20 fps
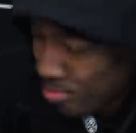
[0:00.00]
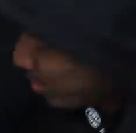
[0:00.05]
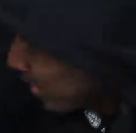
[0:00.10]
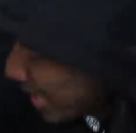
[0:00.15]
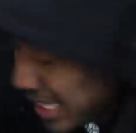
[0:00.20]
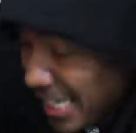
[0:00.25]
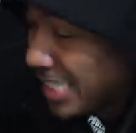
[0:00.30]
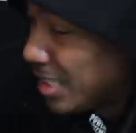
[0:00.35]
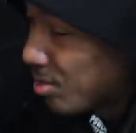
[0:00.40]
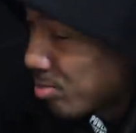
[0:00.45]

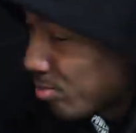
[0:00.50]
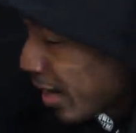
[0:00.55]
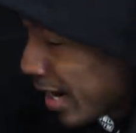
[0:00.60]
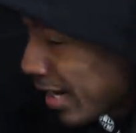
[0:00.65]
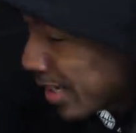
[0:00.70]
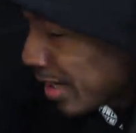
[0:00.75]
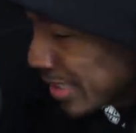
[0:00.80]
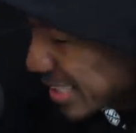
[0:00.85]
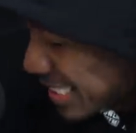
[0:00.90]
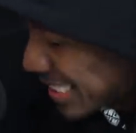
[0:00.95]
Please re-
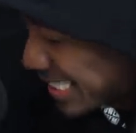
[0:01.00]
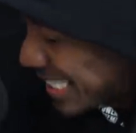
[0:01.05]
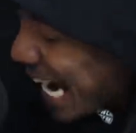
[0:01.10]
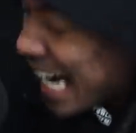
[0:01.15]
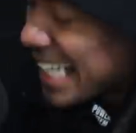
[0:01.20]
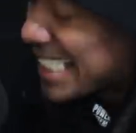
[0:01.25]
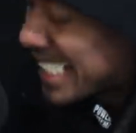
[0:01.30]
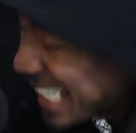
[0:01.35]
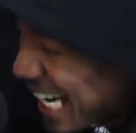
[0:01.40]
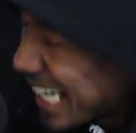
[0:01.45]

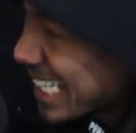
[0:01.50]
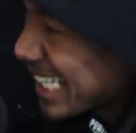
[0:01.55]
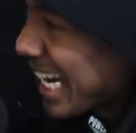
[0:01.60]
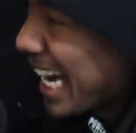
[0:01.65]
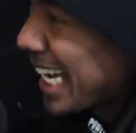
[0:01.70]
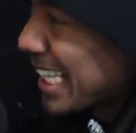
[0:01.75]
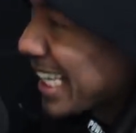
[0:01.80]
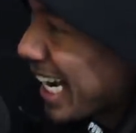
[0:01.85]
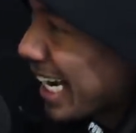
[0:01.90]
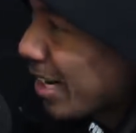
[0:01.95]
dissect
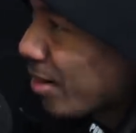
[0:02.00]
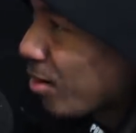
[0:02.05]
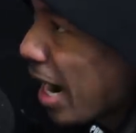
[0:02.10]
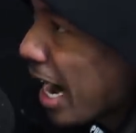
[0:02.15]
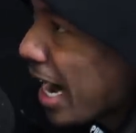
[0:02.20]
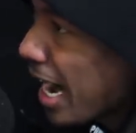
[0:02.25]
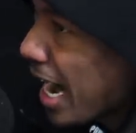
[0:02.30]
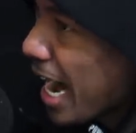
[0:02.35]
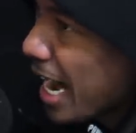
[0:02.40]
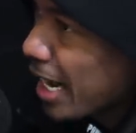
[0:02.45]
that. Like,
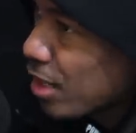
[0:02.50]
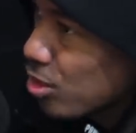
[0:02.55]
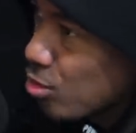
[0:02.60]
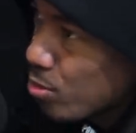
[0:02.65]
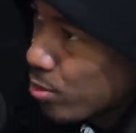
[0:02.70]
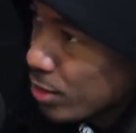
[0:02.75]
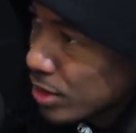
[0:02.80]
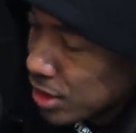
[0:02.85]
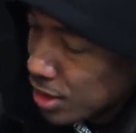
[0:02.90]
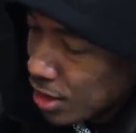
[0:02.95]
how, how do you
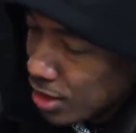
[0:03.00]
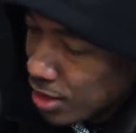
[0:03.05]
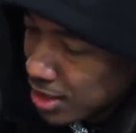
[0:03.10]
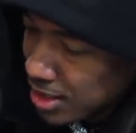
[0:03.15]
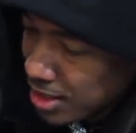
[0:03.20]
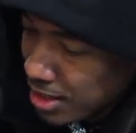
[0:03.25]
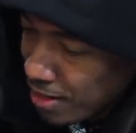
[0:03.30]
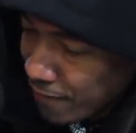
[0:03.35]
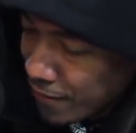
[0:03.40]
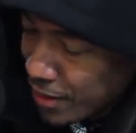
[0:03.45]
put your
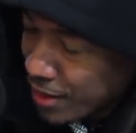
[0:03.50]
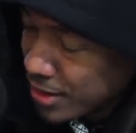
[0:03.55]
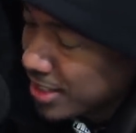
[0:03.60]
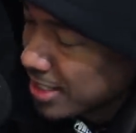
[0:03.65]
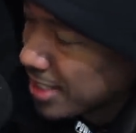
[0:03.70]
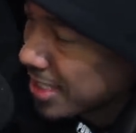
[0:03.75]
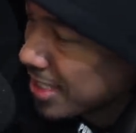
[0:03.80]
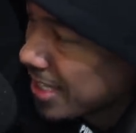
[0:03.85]
your verses